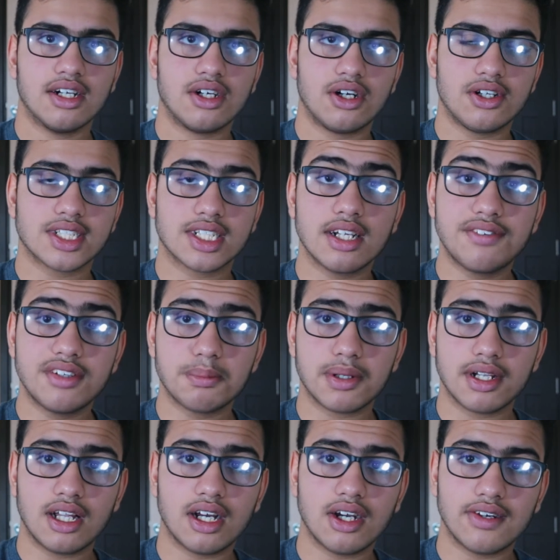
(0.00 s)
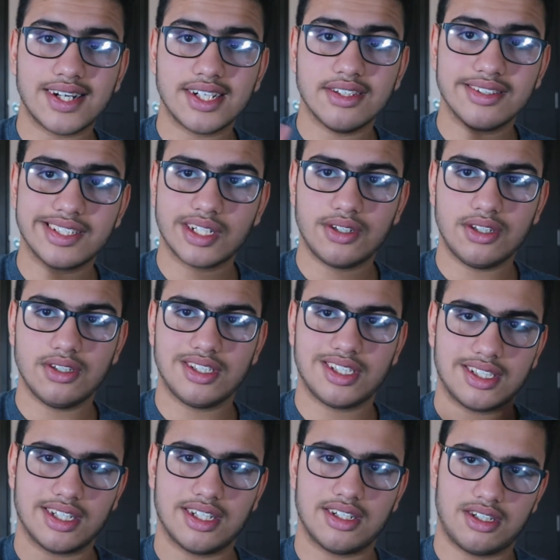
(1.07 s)
also, if you're below and you don't use
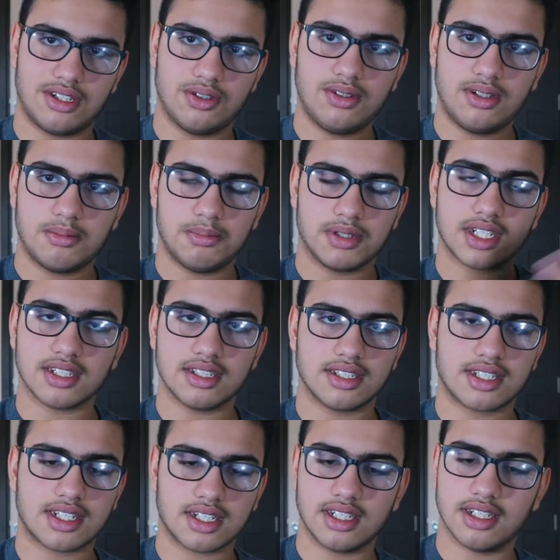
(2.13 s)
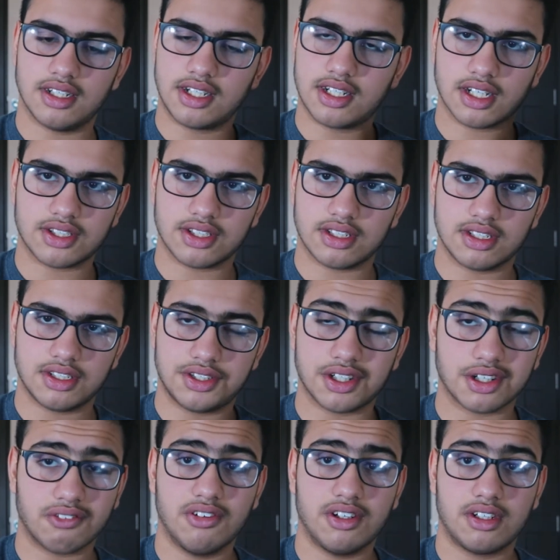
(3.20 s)
it, then no, because it's
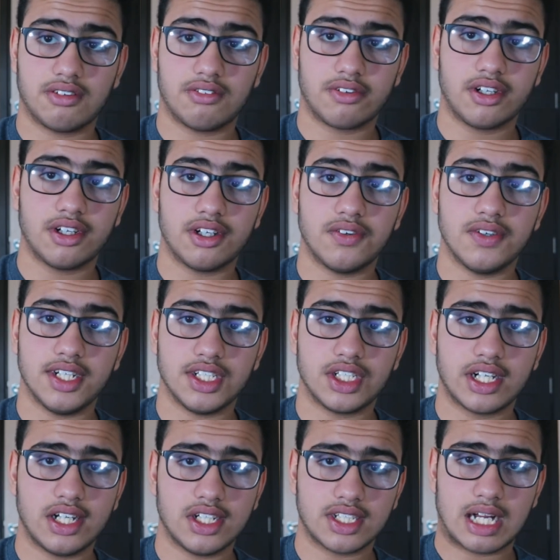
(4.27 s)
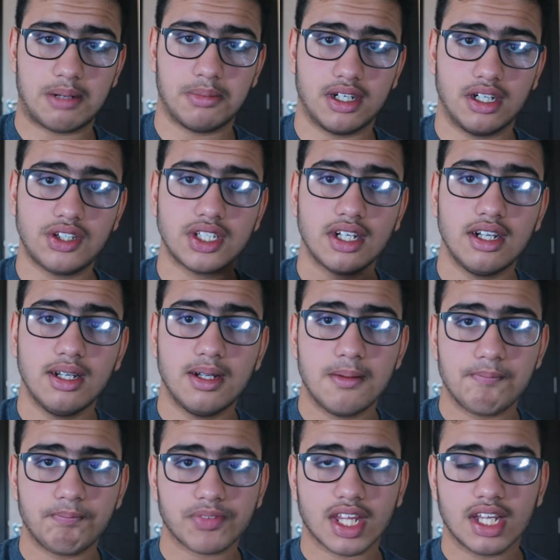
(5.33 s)
not going to really change that much.
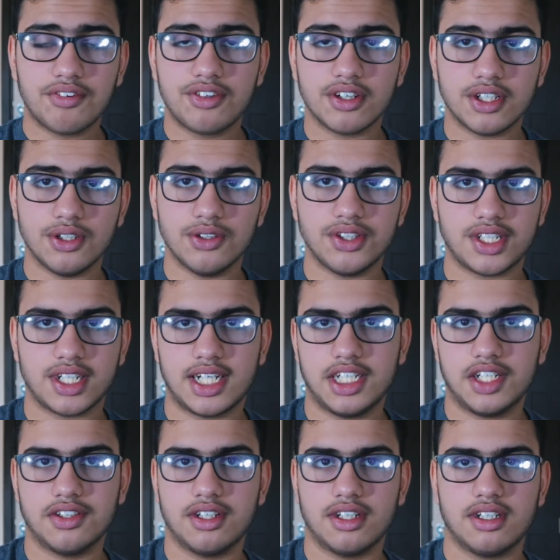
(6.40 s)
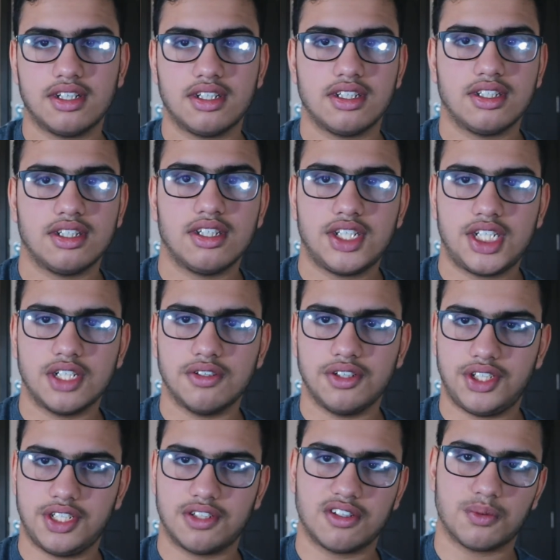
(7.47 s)
If you use it and you're a
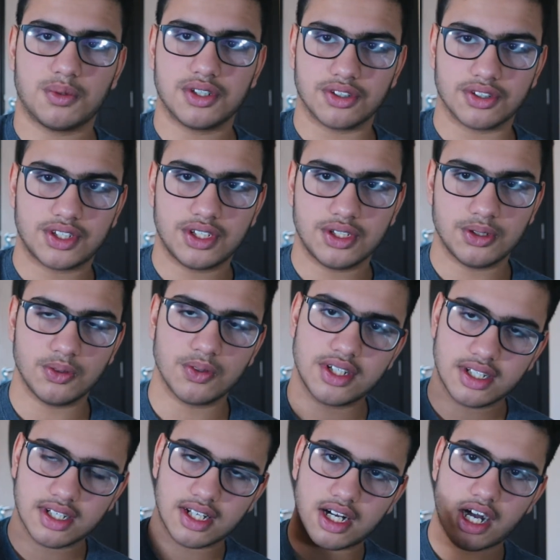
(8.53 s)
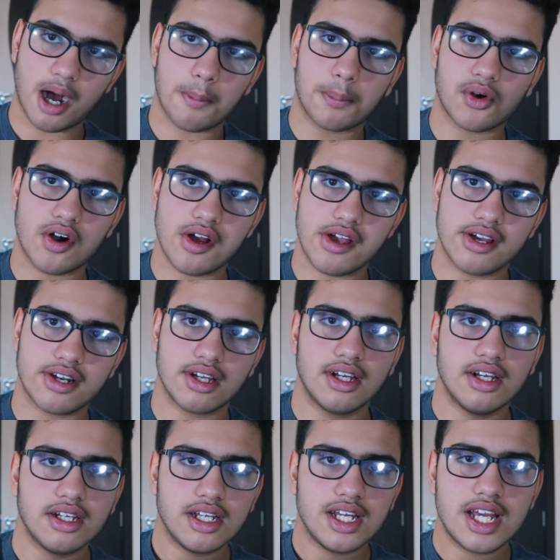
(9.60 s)
Series 0, 1, or 2, upgrade.
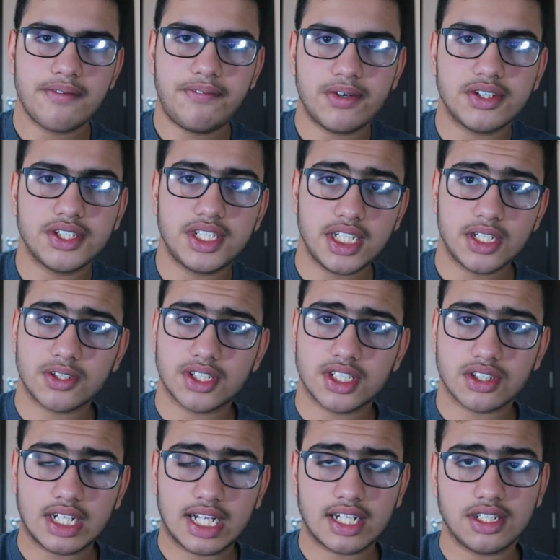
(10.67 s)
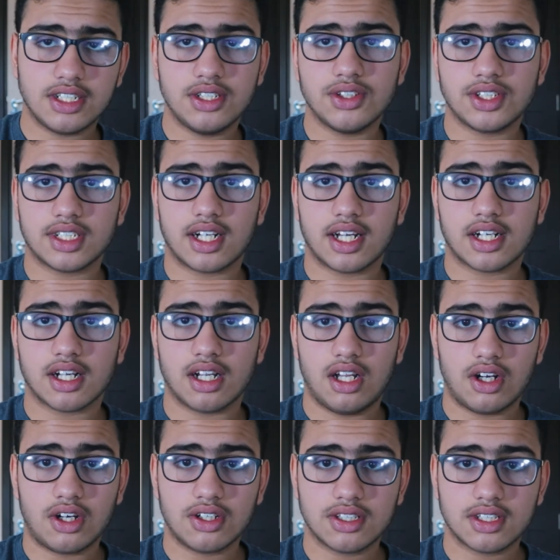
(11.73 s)
If you're a Series 3 and you use it like a
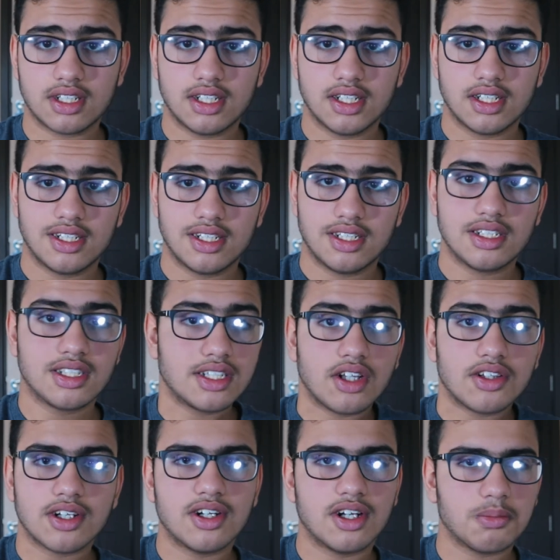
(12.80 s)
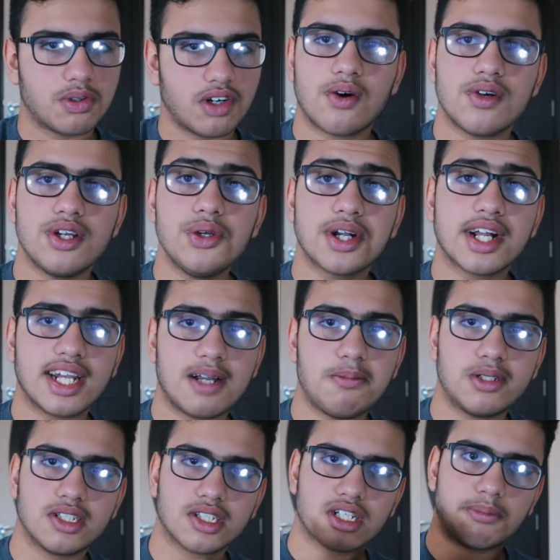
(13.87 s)
lot, still don't upgrade. You can let
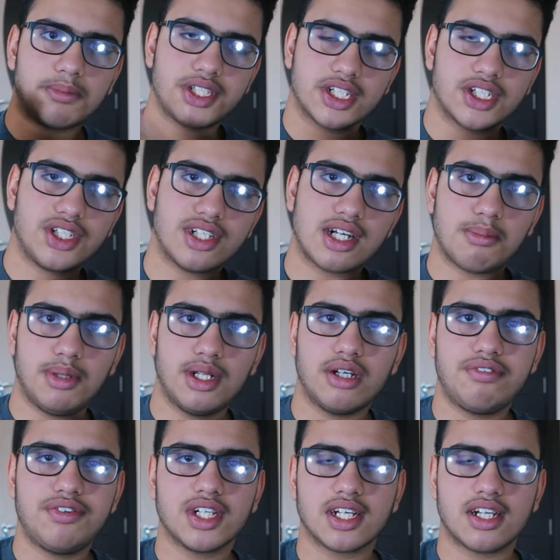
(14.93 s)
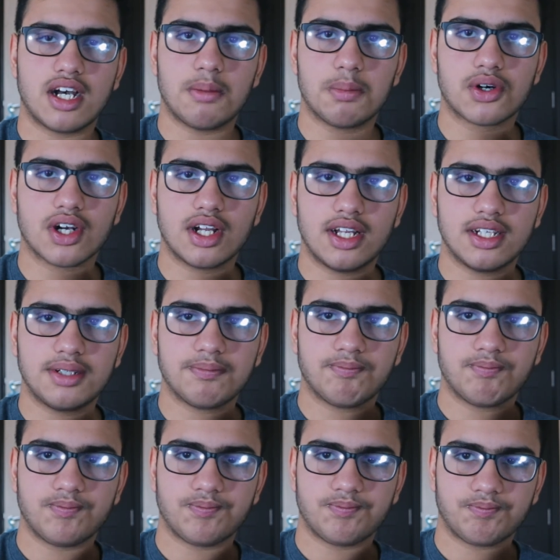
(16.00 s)
me know in the comment section down below if you're going to upgrade.
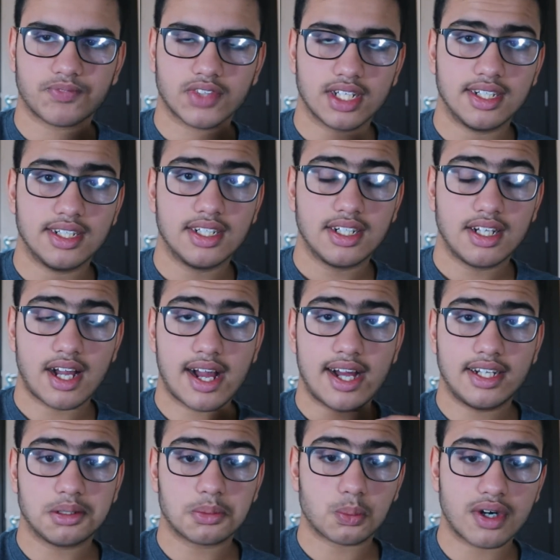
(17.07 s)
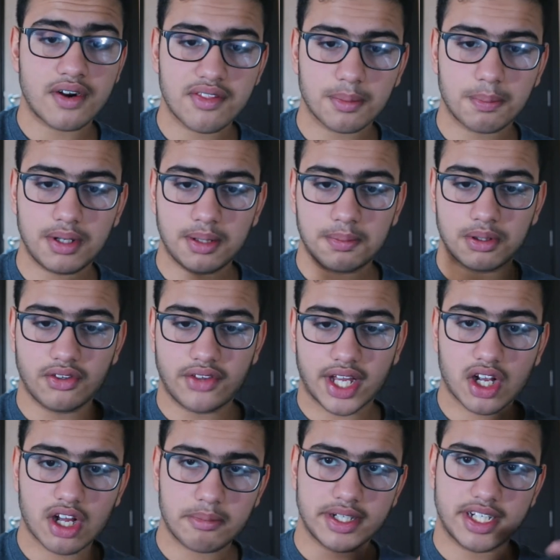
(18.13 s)
And one of the people that
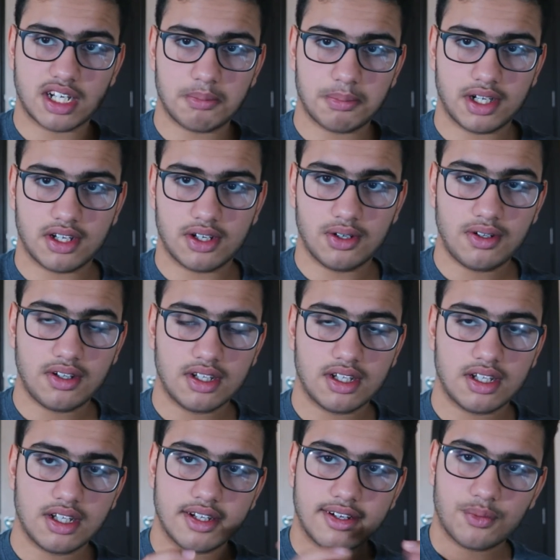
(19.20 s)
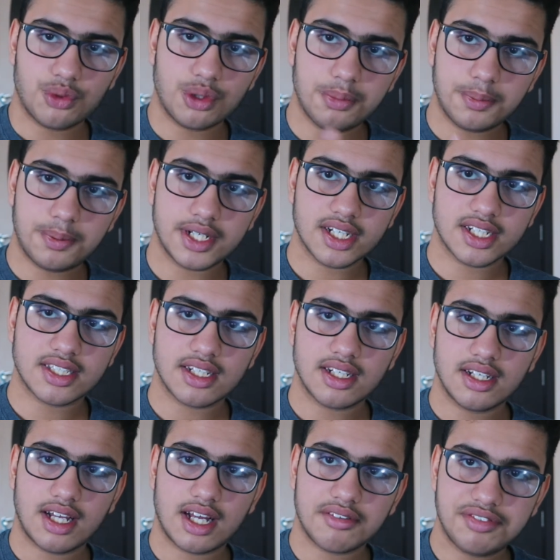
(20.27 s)
comment down below will be picked
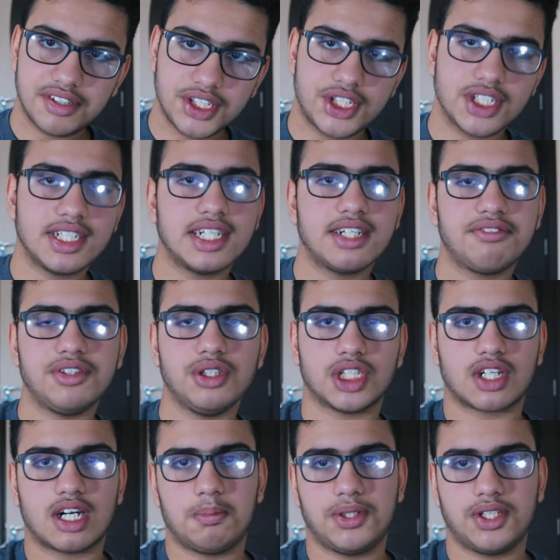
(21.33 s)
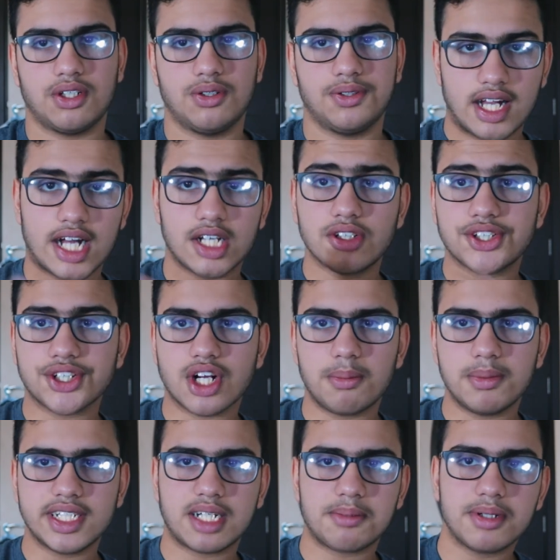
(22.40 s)
and featured in a future episode. And also
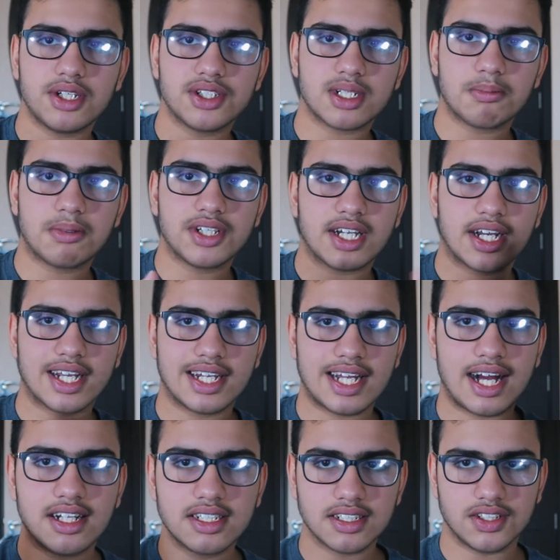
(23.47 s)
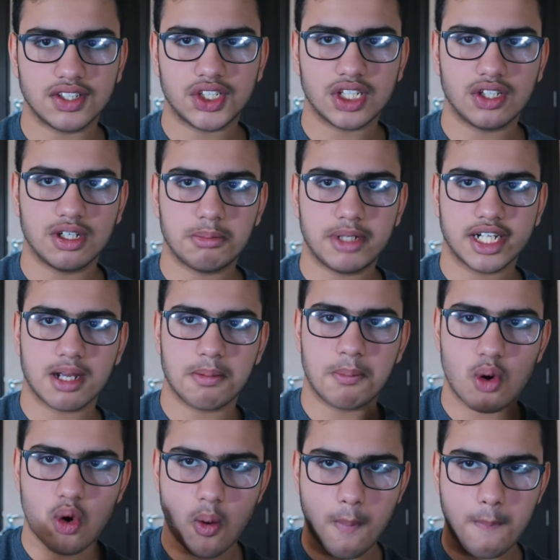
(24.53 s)
comment down below something that I can add to the show to make it
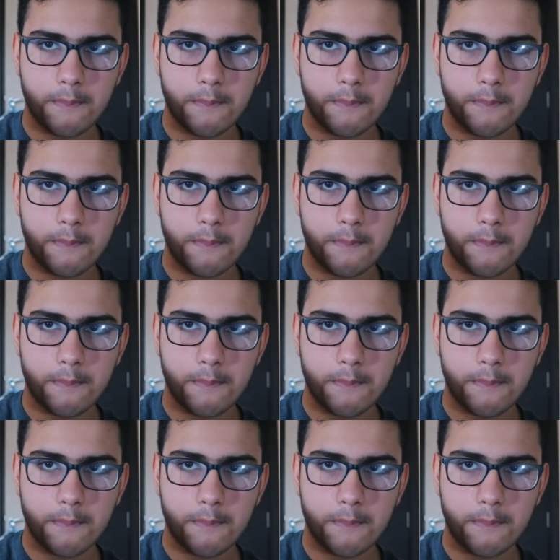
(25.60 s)
more